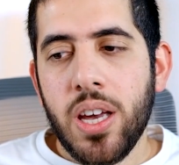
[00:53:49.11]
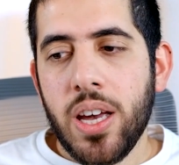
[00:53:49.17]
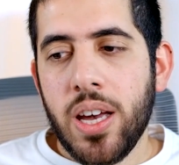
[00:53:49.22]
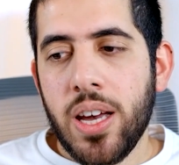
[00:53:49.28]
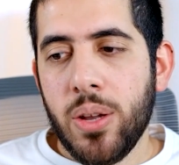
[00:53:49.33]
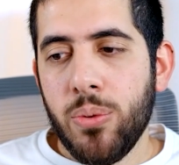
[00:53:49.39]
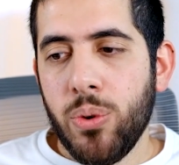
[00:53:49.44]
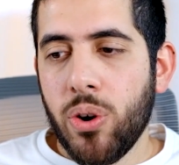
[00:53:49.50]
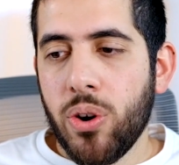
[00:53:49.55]

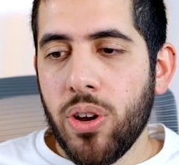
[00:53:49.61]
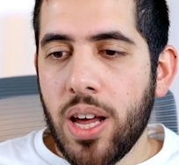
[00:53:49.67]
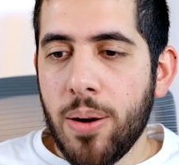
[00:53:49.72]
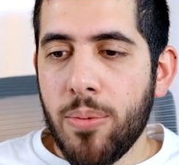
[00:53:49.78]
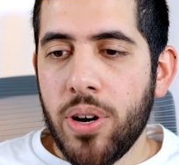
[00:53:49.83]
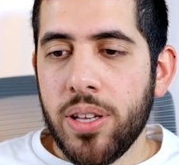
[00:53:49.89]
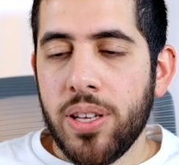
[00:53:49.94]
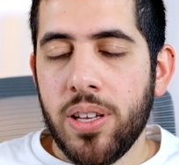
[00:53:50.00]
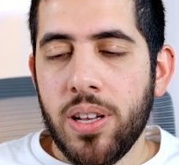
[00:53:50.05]
and we
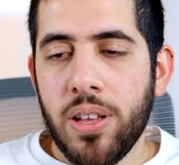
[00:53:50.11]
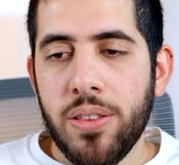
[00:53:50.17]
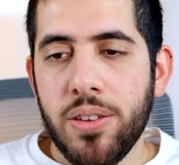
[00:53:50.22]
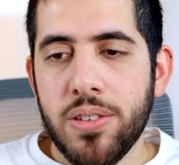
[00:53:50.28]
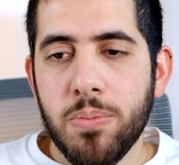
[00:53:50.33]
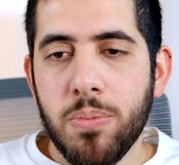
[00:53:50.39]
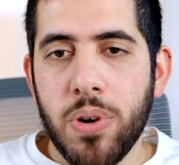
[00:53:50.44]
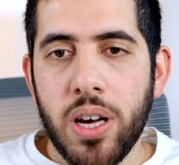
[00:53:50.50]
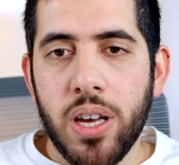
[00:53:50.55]
collaborated on
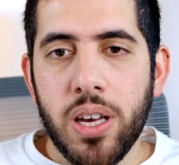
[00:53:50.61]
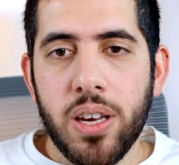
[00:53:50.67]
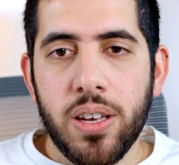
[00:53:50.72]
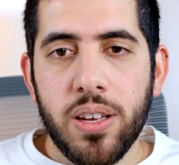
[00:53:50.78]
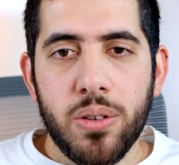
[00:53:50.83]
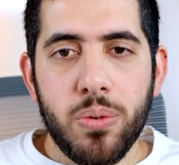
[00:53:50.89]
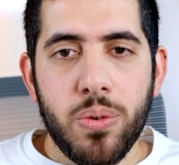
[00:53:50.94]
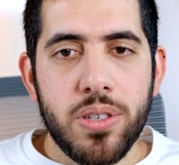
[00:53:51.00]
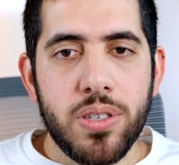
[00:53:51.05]
this bike.
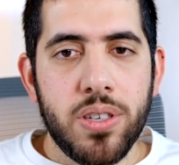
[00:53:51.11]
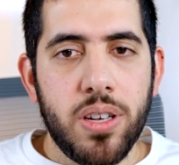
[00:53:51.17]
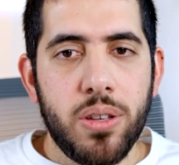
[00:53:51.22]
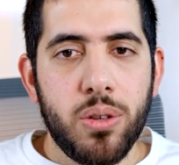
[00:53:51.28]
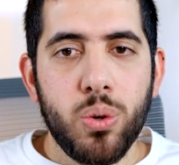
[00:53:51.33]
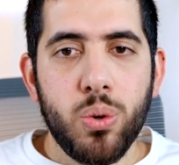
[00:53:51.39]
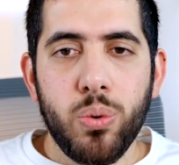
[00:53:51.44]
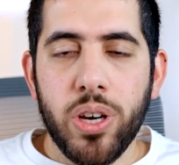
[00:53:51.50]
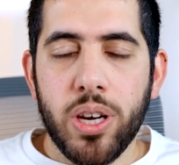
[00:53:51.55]
It was a
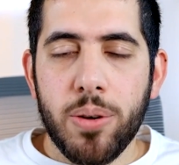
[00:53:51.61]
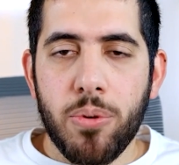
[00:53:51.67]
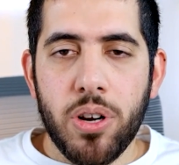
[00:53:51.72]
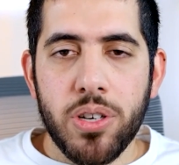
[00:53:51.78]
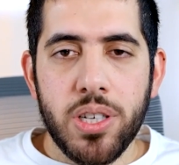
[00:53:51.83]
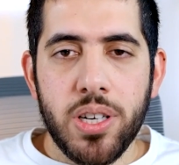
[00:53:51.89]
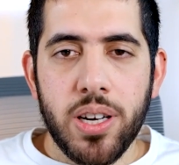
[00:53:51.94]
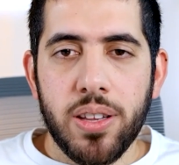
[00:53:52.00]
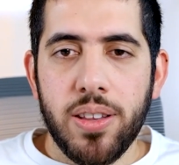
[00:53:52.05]
two-week
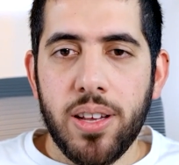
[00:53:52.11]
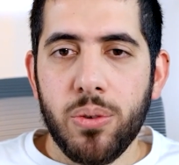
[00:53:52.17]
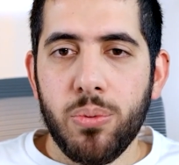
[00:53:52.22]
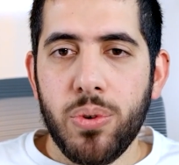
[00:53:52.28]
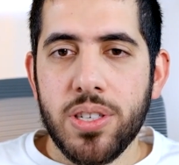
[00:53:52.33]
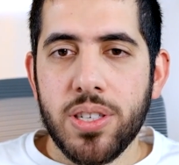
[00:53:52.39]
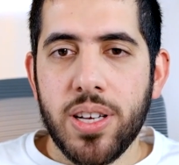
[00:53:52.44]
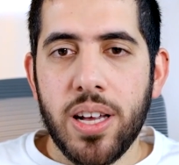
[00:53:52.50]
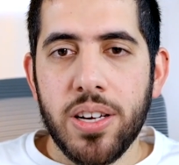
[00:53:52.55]
project that
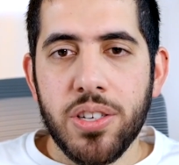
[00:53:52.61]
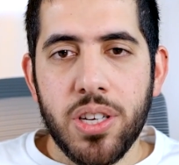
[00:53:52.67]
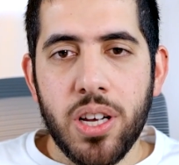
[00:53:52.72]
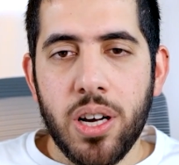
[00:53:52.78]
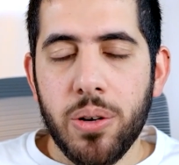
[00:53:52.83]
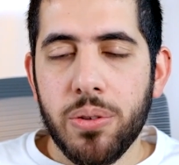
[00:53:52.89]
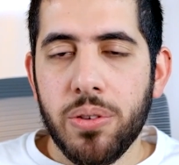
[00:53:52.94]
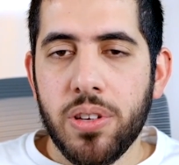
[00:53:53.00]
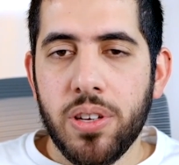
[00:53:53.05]
we sketched
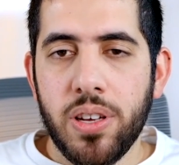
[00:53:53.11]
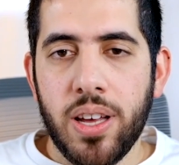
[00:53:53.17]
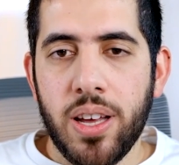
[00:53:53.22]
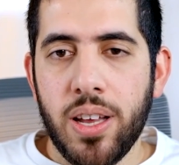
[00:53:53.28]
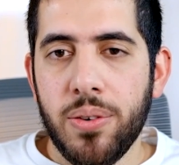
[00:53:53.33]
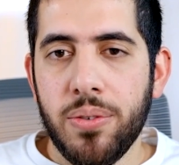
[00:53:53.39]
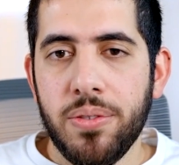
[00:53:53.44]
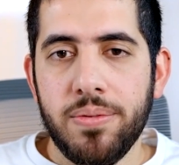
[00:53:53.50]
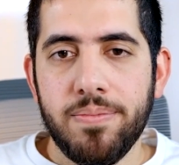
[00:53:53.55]
out,
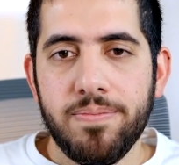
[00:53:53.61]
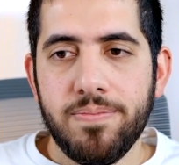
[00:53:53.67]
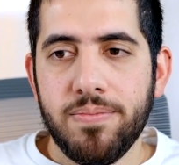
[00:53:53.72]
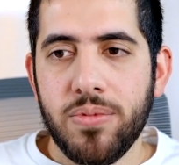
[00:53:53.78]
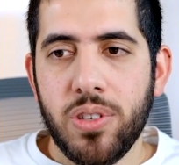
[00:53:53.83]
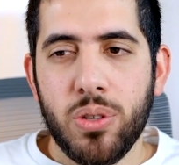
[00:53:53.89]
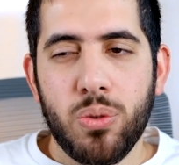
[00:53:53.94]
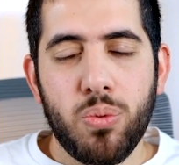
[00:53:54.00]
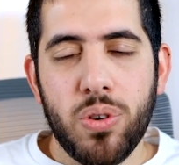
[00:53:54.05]
and
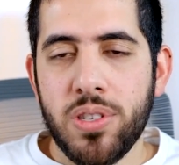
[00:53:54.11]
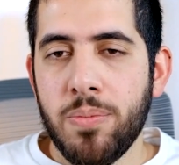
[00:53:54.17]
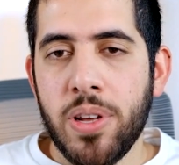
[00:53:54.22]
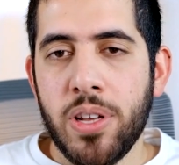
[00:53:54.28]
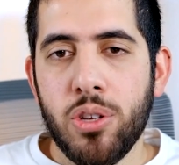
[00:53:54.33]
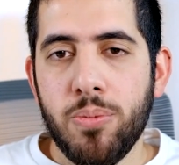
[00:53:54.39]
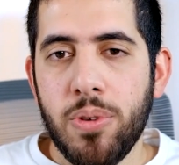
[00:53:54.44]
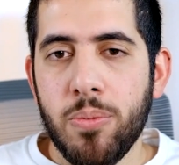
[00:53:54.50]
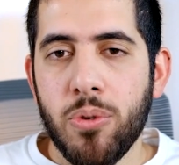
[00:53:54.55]
it wasn't
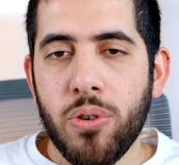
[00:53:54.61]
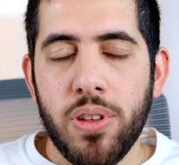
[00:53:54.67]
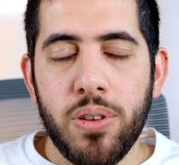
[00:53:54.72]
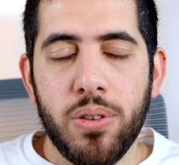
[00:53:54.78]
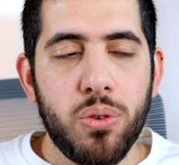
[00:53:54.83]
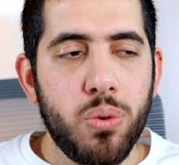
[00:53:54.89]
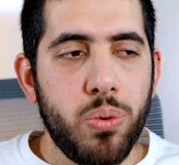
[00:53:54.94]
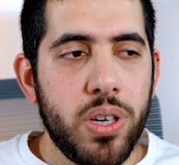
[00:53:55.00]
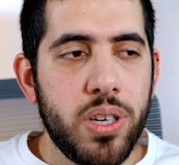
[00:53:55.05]
meant to be more
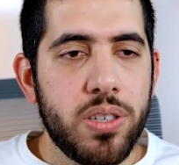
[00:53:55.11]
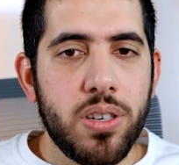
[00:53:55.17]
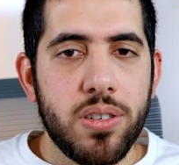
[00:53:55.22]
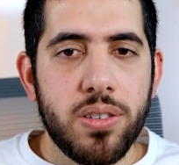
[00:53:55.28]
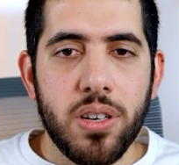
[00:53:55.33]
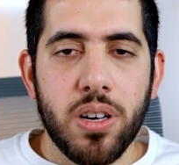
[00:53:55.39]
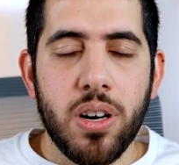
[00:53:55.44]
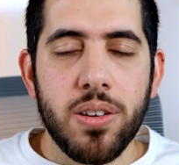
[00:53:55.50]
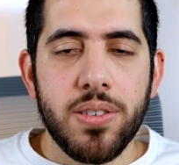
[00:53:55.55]
than two weeks,
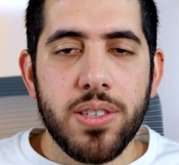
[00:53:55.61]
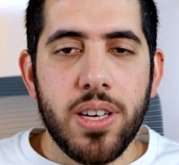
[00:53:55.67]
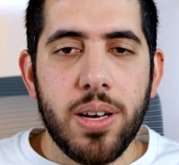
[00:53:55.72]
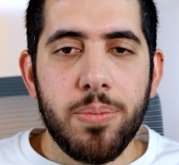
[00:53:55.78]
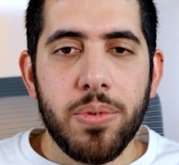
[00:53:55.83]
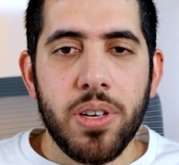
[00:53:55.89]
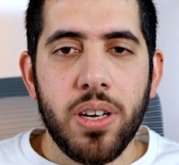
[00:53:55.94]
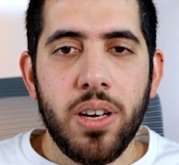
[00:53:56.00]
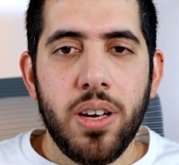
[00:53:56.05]
just a
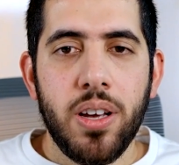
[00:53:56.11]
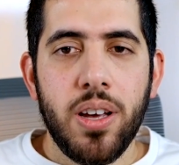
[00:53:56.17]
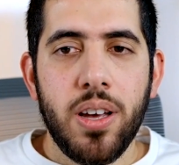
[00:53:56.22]
concept.